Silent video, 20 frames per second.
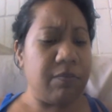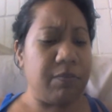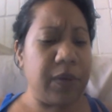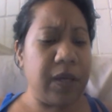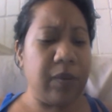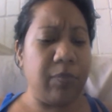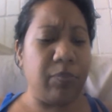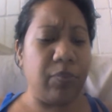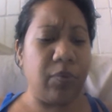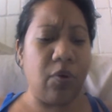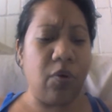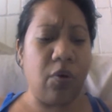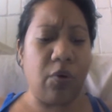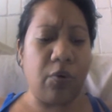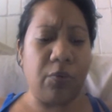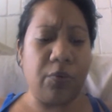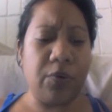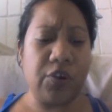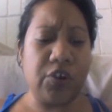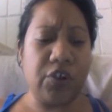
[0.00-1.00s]
people
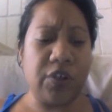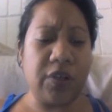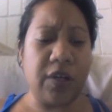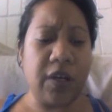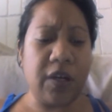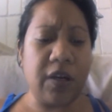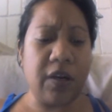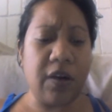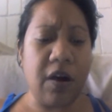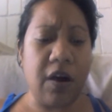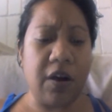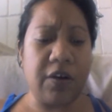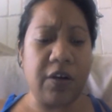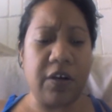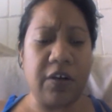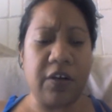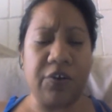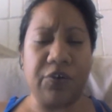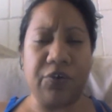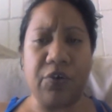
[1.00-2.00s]
originated on
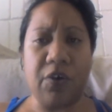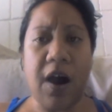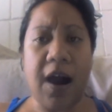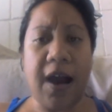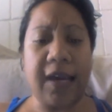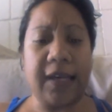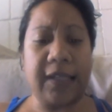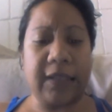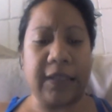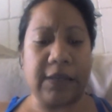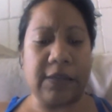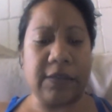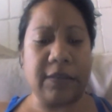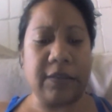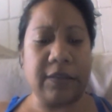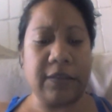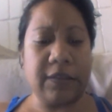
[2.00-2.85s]
another island,